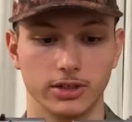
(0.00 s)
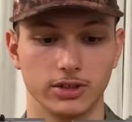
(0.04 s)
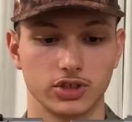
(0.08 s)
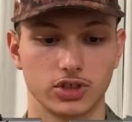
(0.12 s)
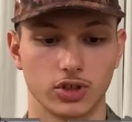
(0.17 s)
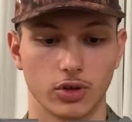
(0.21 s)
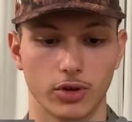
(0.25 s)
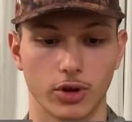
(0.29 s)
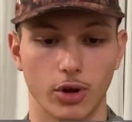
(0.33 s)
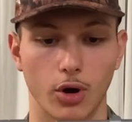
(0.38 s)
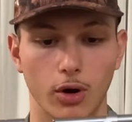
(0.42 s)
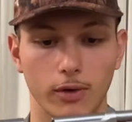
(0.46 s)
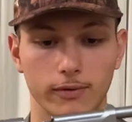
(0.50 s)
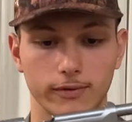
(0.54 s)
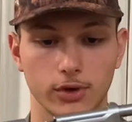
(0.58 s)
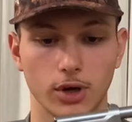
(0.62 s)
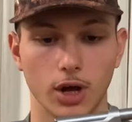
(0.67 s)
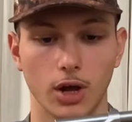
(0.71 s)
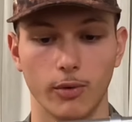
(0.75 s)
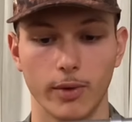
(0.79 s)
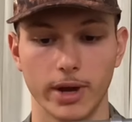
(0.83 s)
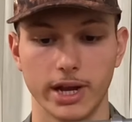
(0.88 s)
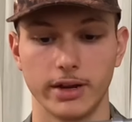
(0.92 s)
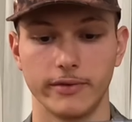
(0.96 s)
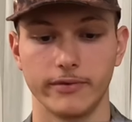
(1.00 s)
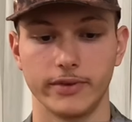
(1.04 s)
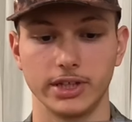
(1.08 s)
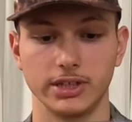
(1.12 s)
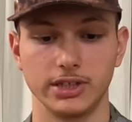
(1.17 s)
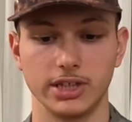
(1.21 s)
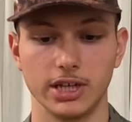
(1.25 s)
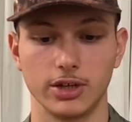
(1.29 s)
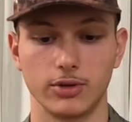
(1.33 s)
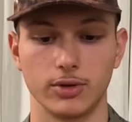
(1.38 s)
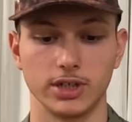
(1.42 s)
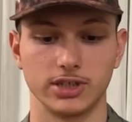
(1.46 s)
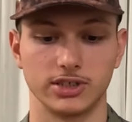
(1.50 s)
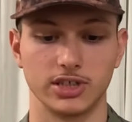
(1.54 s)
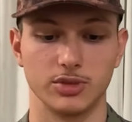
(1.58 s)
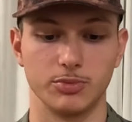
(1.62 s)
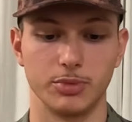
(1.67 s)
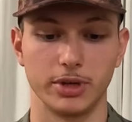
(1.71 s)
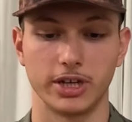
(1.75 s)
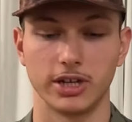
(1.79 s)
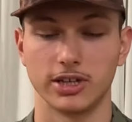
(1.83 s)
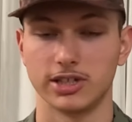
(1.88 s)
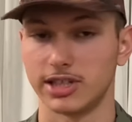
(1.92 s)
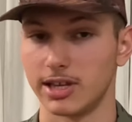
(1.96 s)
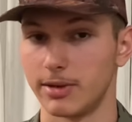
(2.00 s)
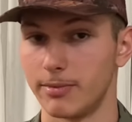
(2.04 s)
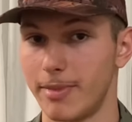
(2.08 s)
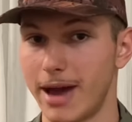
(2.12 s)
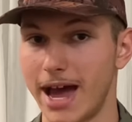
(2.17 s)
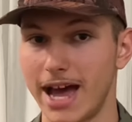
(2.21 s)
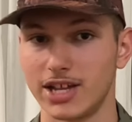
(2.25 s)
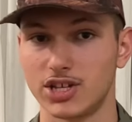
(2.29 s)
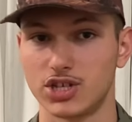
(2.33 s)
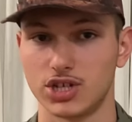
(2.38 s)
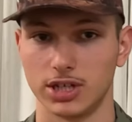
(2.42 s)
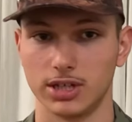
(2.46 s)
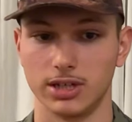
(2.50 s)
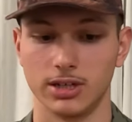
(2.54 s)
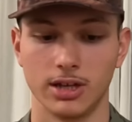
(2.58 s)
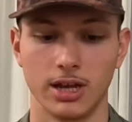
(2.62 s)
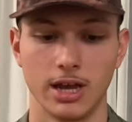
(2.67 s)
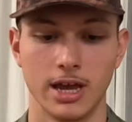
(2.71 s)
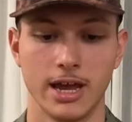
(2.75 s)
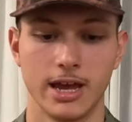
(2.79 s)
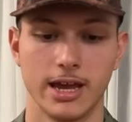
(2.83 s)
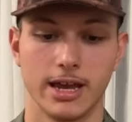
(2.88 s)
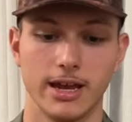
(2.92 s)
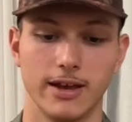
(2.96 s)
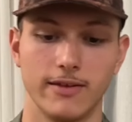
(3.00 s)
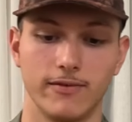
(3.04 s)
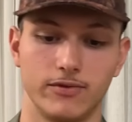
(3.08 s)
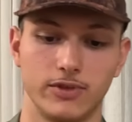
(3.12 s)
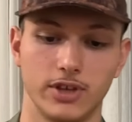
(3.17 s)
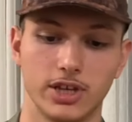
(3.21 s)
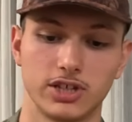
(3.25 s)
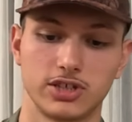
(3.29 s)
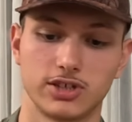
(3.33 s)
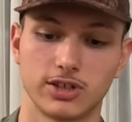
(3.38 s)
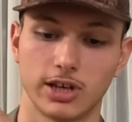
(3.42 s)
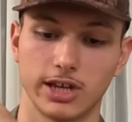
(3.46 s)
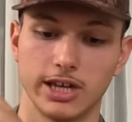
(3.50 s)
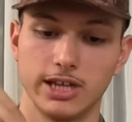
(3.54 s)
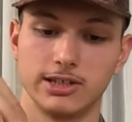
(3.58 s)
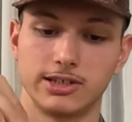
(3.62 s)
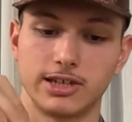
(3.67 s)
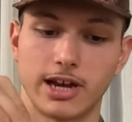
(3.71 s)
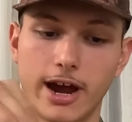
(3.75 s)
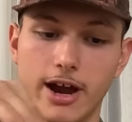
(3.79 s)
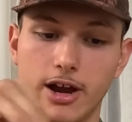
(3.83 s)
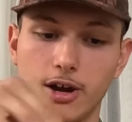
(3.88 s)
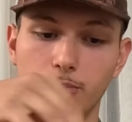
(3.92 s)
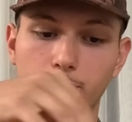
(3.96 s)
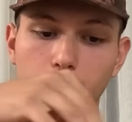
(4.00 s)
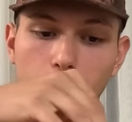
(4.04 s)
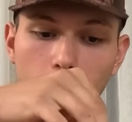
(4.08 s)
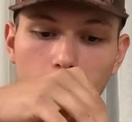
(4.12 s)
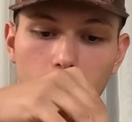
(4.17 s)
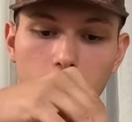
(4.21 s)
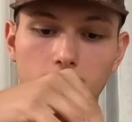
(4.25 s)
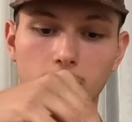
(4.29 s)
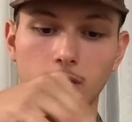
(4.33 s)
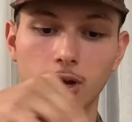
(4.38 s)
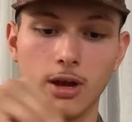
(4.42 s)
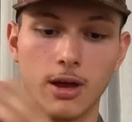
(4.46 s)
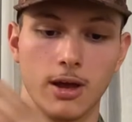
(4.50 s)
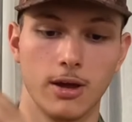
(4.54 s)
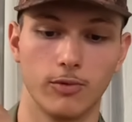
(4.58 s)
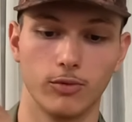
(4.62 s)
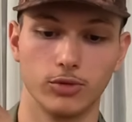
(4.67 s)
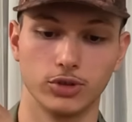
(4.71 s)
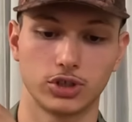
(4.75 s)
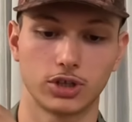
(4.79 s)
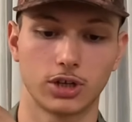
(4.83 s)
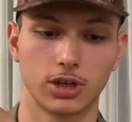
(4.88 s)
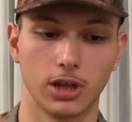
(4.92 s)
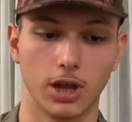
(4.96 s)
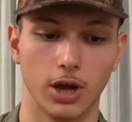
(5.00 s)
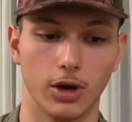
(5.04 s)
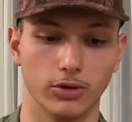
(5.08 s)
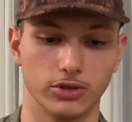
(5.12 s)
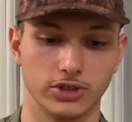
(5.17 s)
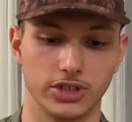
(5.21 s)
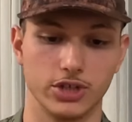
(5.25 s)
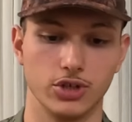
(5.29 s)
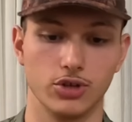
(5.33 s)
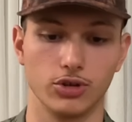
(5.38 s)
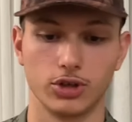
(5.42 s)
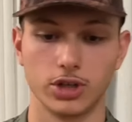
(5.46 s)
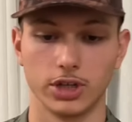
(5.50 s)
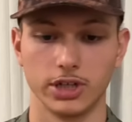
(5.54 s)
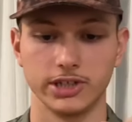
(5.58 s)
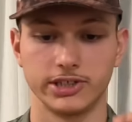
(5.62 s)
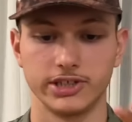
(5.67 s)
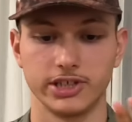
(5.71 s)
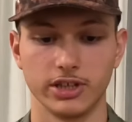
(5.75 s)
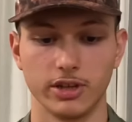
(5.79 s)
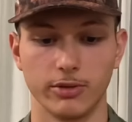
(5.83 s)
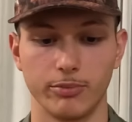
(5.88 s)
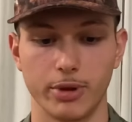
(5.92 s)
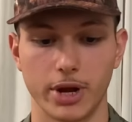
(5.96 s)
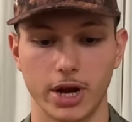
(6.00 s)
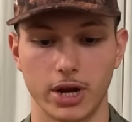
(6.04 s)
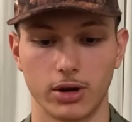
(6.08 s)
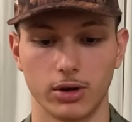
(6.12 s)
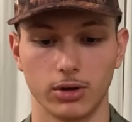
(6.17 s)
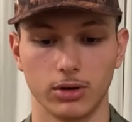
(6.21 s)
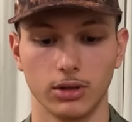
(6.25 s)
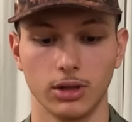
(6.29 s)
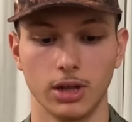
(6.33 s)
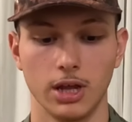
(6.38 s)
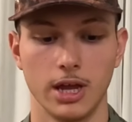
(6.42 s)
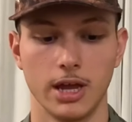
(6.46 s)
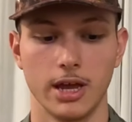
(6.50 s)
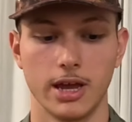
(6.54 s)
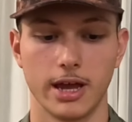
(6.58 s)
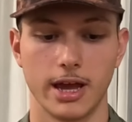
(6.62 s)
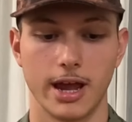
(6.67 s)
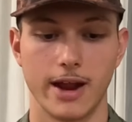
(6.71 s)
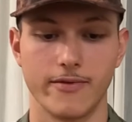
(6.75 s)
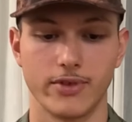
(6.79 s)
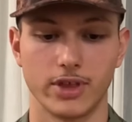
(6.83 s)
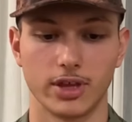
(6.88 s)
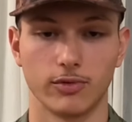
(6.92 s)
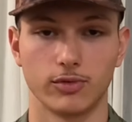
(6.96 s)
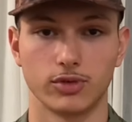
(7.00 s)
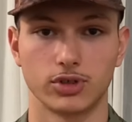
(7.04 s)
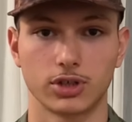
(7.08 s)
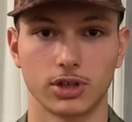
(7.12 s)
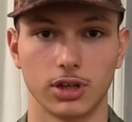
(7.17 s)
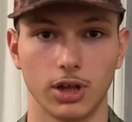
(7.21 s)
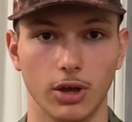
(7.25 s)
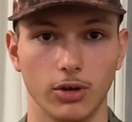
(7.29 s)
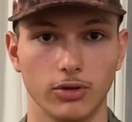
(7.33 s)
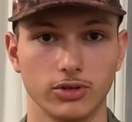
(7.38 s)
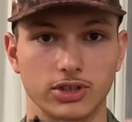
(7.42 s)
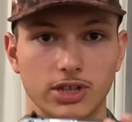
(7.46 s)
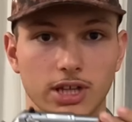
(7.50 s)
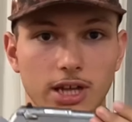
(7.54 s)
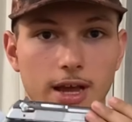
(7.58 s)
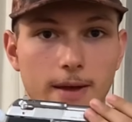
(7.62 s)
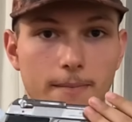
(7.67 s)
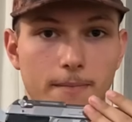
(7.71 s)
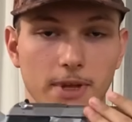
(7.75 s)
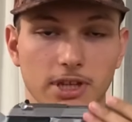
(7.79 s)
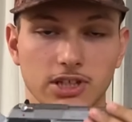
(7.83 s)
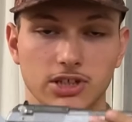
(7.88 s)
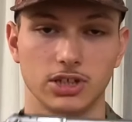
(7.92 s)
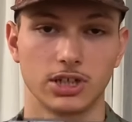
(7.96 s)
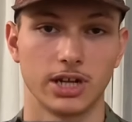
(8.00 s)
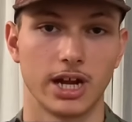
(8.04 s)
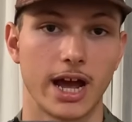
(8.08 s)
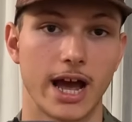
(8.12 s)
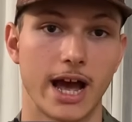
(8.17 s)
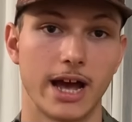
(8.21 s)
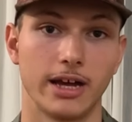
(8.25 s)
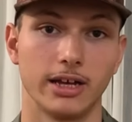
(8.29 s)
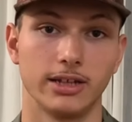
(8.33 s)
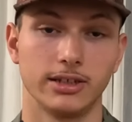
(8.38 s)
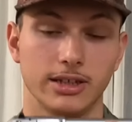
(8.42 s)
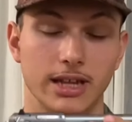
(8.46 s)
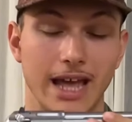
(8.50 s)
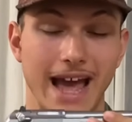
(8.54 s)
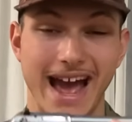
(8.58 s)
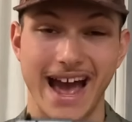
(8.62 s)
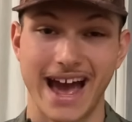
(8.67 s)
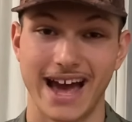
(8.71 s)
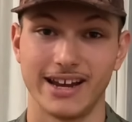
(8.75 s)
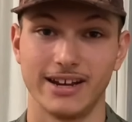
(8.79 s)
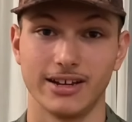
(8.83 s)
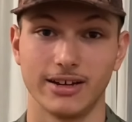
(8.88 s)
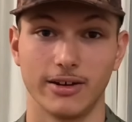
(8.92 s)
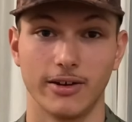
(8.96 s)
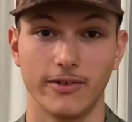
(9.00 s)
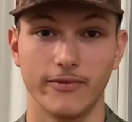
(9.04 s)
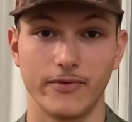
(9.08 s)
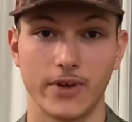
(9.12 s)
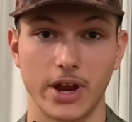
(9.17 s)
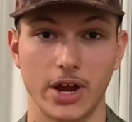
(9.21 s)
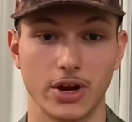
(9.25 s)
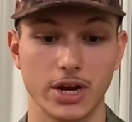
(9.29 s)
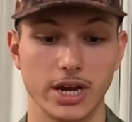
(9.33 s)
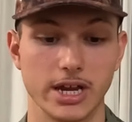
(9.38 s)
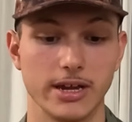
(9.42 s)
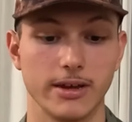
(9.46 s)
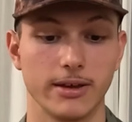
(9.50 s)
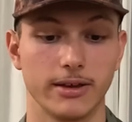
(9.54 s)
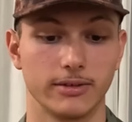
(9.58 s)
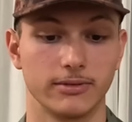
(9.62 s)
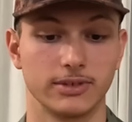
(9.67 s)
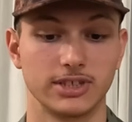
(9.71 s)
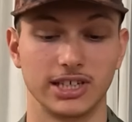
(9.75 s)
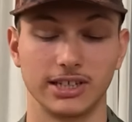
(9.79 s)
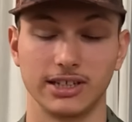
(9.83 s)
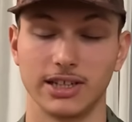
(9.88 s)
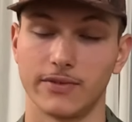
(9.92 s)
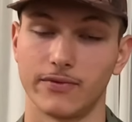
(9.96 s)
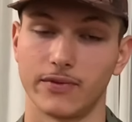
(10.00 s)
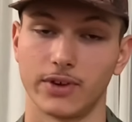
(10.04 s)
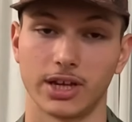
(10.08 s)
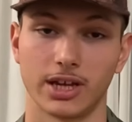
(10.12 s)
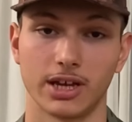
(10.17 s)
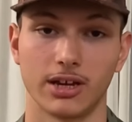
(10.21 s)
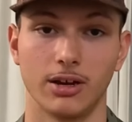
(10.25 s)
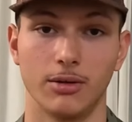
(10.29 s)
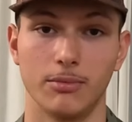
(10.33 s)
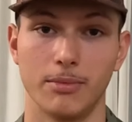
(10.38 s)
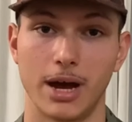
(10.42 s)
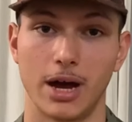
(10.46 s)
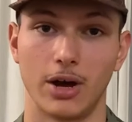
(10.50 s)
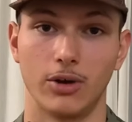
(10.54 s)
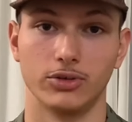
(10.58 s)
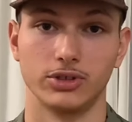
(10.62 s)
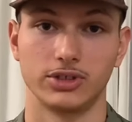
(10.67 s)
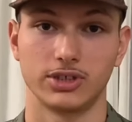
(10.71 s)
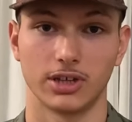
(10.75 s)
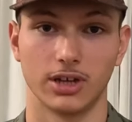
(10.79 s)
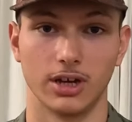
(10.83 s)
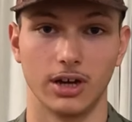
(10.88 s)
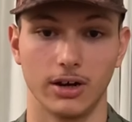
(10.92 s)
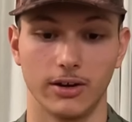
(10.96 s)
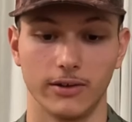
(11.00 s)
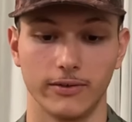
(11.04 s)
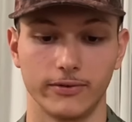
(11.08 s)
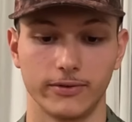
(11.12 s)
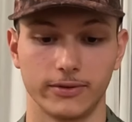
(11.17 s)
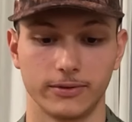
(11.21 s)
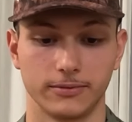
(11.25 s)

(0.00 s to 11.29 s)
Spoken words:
So the overall weight of it decreases, because imagine if this entire part was closed and you couldn't see the barrel, everything was closed, it's gonna add a very significant amount of